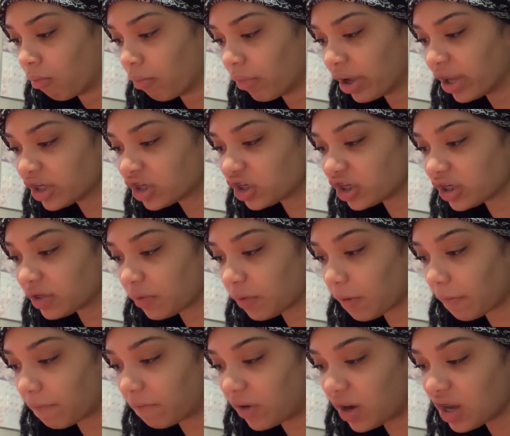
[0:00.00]
It's just
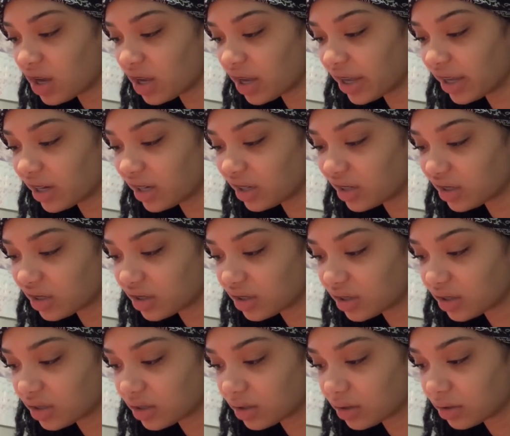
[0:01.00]
for fun.
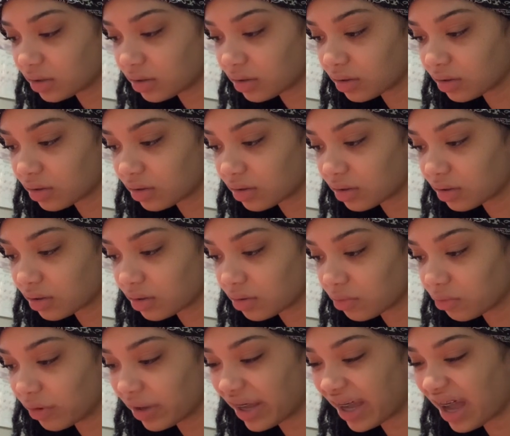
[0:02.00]

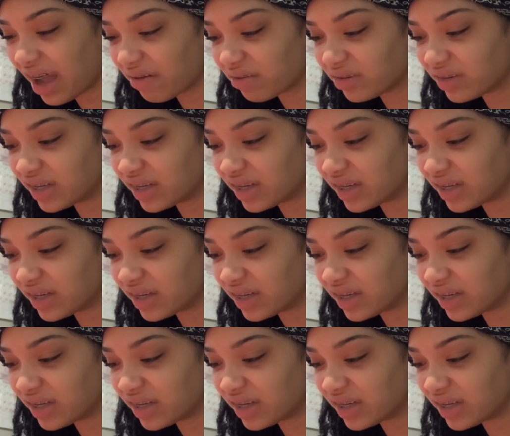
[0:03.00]
Jessika. We can have